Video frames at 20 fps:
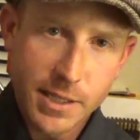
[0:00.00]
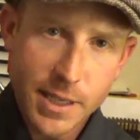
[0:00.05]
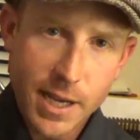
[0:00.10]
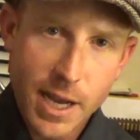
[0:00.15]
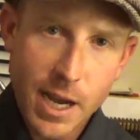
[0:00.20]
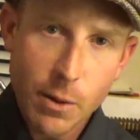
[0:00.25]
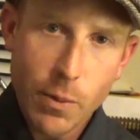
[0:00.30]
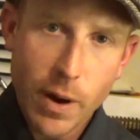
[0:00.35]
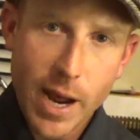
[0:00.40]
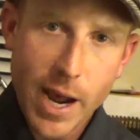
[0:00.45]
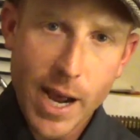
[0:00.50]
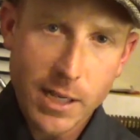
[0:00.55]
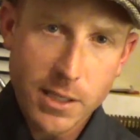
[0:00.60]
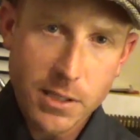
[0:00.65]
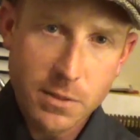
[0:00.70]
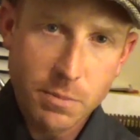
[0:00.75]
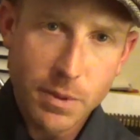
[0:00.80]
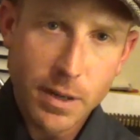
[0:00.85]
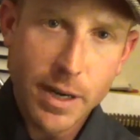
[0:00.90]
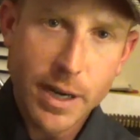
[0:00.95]
Die
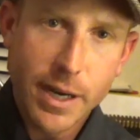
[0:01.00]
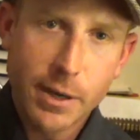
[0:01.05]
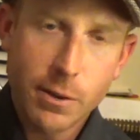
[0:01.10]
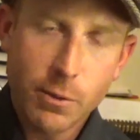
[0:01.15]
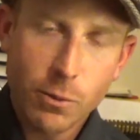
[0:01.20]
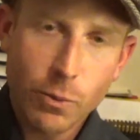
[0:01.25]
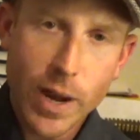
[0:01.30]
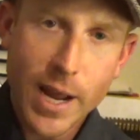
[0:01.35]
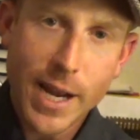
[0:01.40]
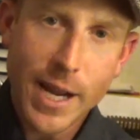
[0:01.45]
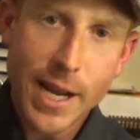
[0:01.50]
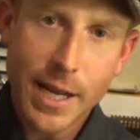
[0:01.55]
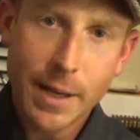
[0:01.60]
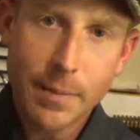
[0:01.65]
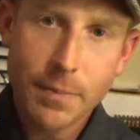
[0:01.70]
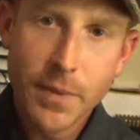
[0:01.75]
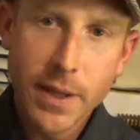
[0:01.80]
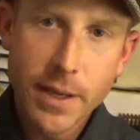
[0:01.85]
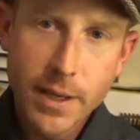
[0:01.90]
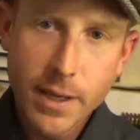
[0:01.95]
Wax by
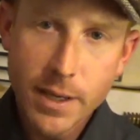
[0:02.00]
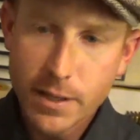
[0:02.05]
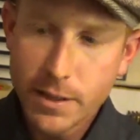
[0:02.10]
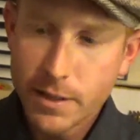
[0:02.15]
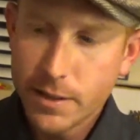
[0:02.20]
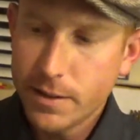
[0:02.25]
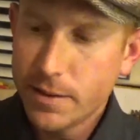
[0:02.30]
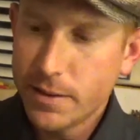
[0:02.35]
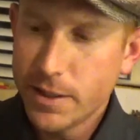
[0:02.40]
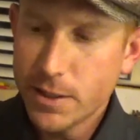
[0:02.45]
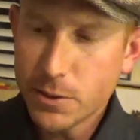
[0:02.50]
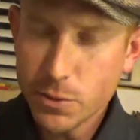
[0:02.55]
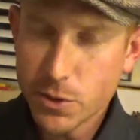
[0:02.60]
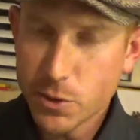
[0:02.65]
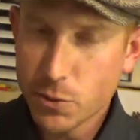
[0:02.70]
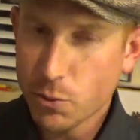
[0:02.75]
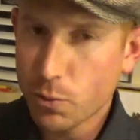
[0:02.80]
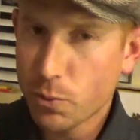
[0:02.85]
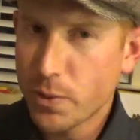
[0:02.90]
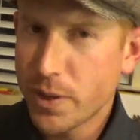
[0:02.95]
Redding. This
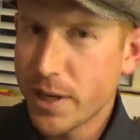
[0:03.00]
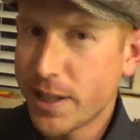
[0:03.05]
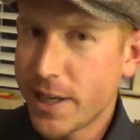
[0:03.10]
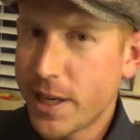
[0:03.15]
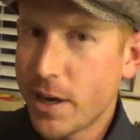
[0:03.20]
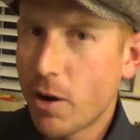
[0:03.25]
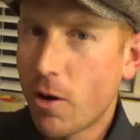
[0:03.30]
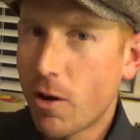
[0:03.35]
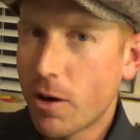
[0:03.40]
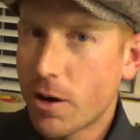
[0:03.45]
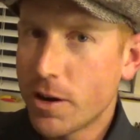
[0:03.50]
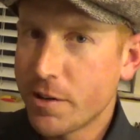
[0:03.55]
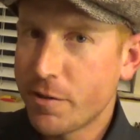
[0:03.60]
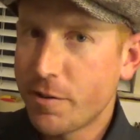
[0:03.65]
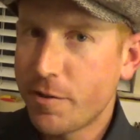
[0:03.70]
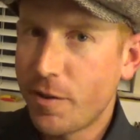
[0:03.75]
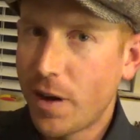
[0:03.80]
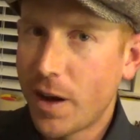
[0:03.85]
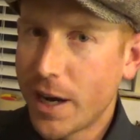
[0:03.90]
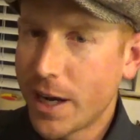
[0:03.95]
was really hard to
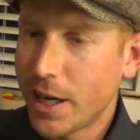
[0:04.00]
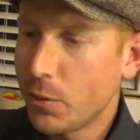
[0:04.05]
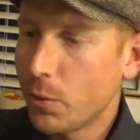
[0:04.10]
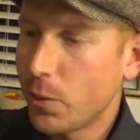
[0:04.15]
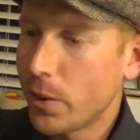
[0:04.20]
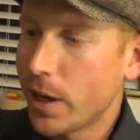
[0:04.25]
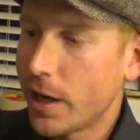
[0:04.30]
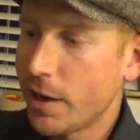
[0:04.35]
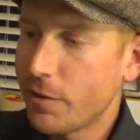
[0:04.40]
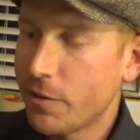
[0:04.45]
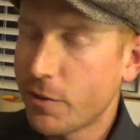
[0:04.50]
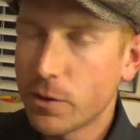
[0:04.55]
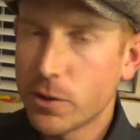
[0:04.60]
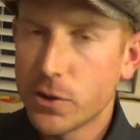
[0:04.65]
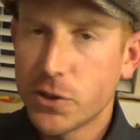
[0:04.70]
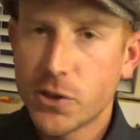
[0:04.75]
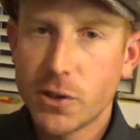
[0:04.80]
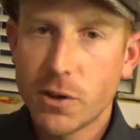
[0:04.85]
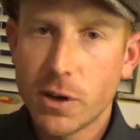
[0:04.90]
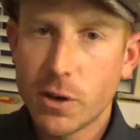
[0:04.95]
find when I
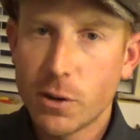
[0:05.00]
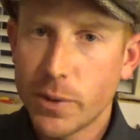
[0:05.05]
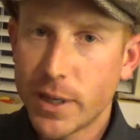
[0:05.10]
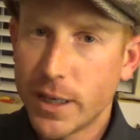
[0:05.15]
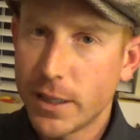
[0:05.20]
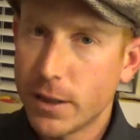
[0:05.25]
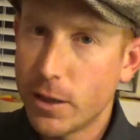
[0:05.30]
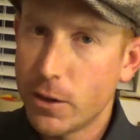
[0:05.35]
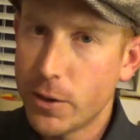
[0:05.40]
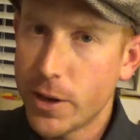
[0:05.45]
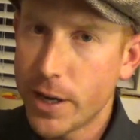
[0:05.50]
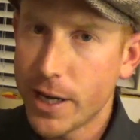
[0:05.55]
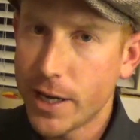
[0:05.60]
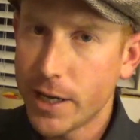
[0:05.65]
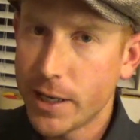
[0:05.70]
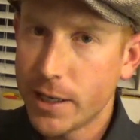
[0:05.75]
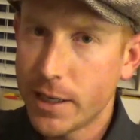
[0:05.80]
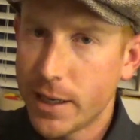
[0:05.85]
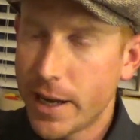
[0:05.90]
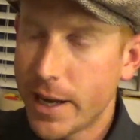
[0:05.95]
first started
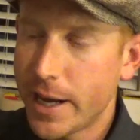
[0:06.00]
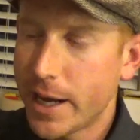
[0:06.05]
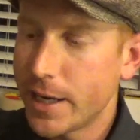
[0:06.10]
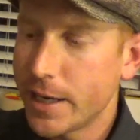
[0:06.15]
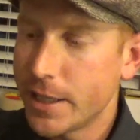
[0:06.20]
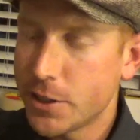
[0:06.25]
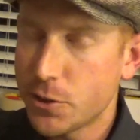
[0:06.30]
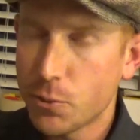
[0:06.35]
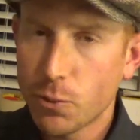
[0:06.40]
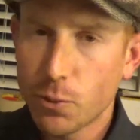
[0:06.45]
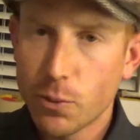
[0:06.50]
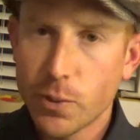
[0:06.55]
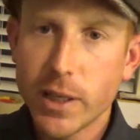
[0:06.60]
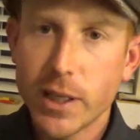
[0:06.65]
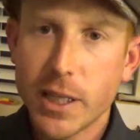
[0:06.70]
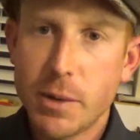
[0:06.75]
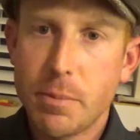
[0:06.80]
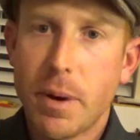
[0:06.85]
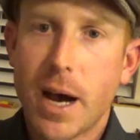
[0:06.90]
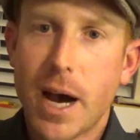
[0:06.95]
reloading, and it's
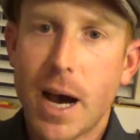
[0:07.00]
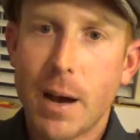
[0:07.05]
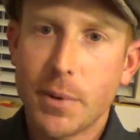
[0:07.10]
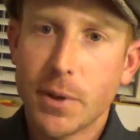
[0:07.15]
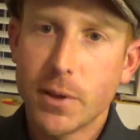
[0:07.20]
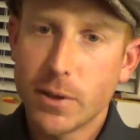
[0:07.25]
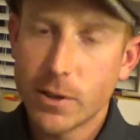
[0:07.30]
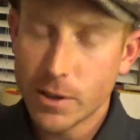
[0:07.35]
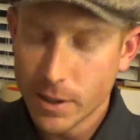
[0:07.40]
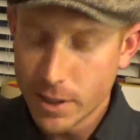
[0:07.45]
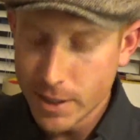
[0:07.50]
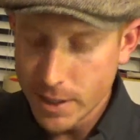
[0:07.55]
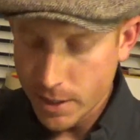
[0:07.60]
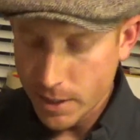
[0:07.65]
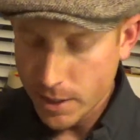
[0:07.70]
really popular.